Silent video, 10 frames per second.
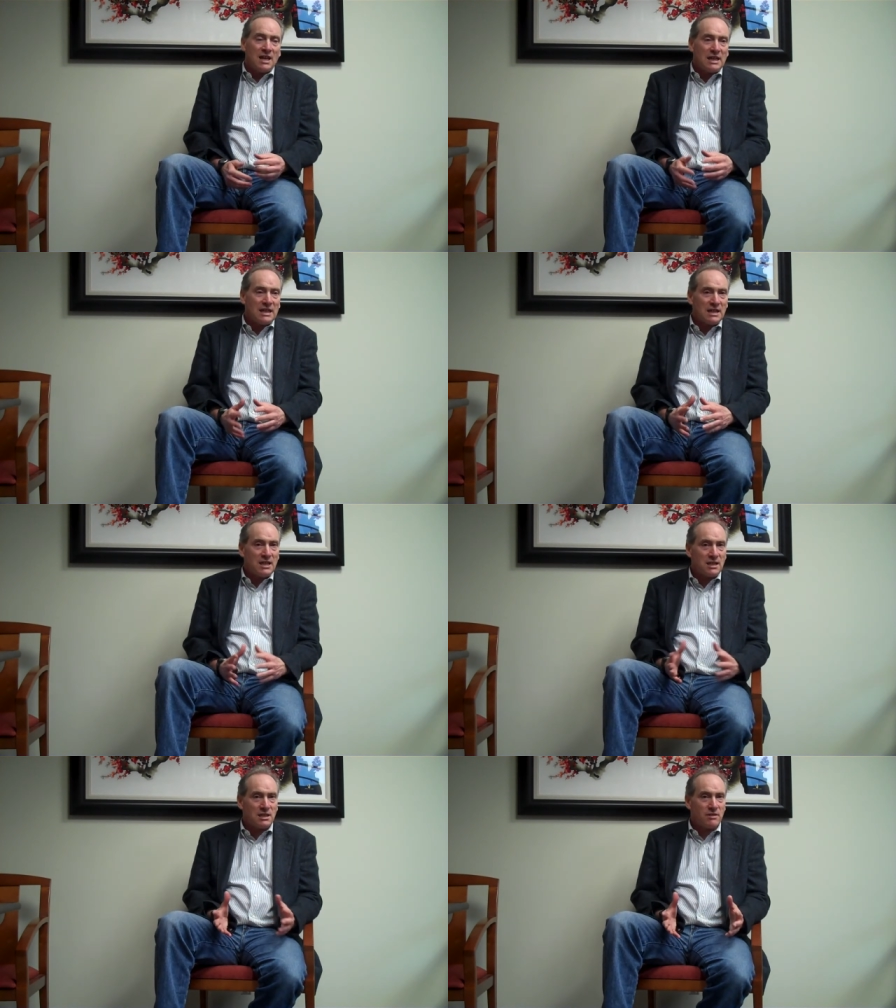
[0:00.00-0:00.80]
it
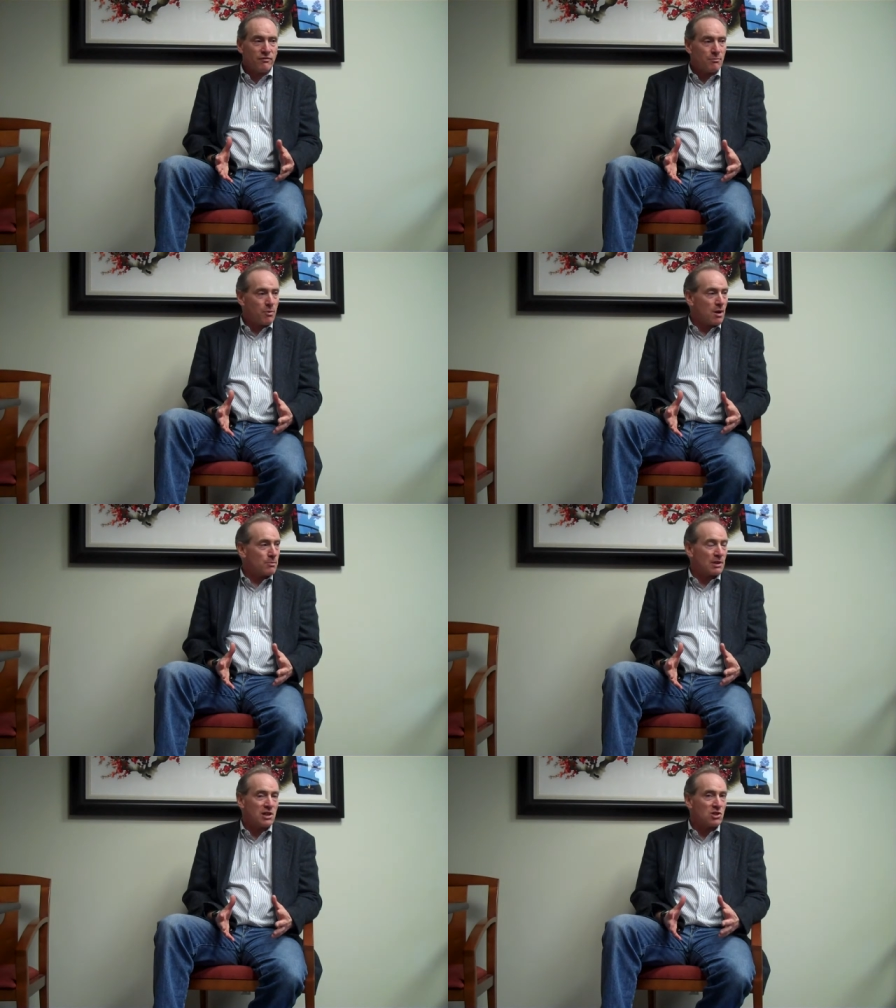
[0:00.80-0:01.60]
hit different
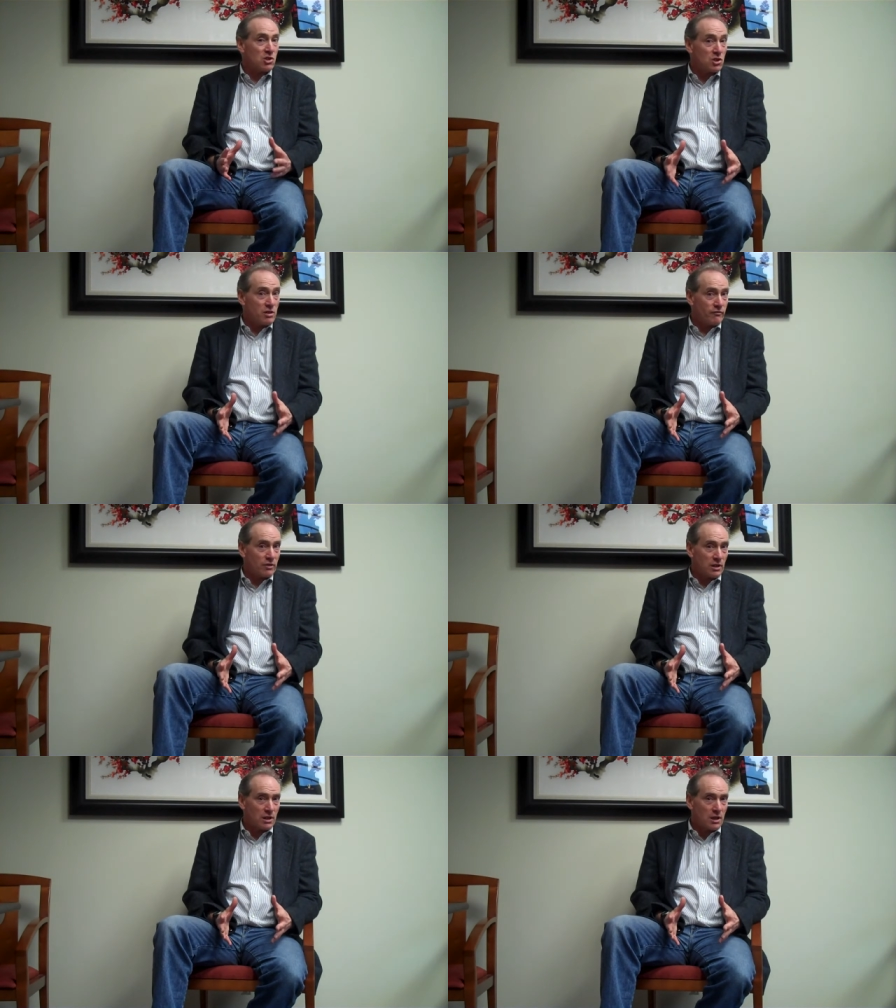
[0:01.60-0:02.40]
populations
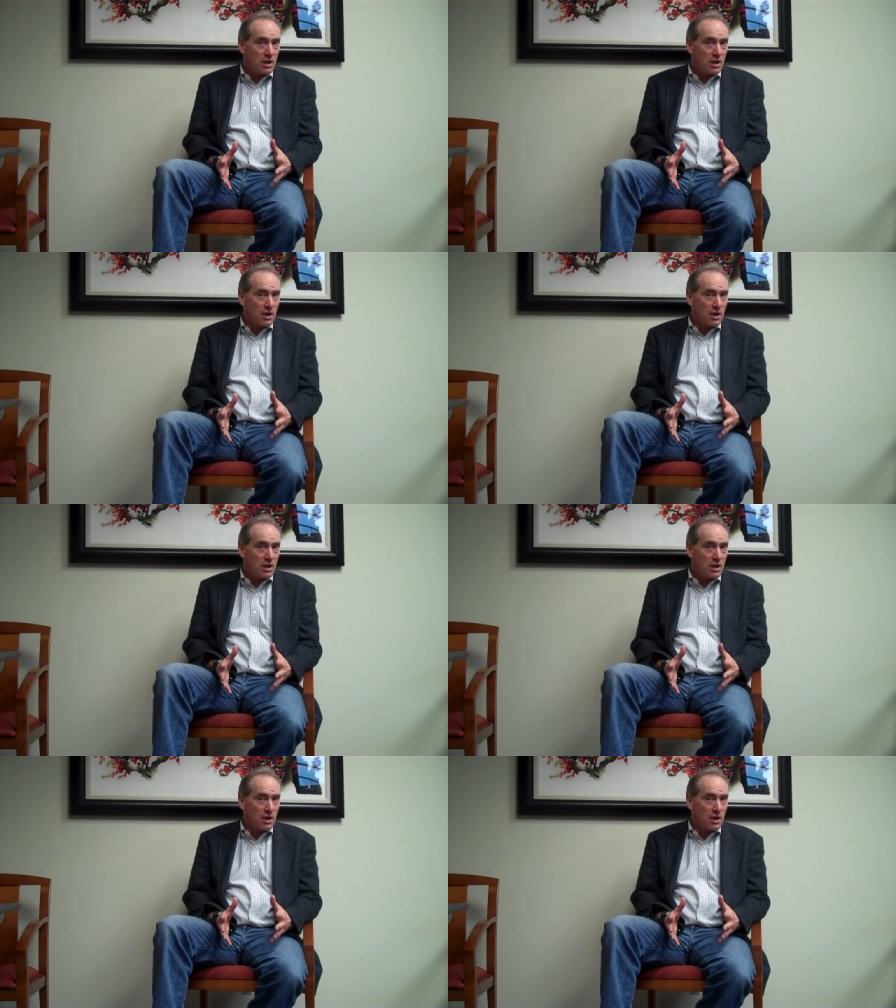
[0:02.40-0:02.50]
differently.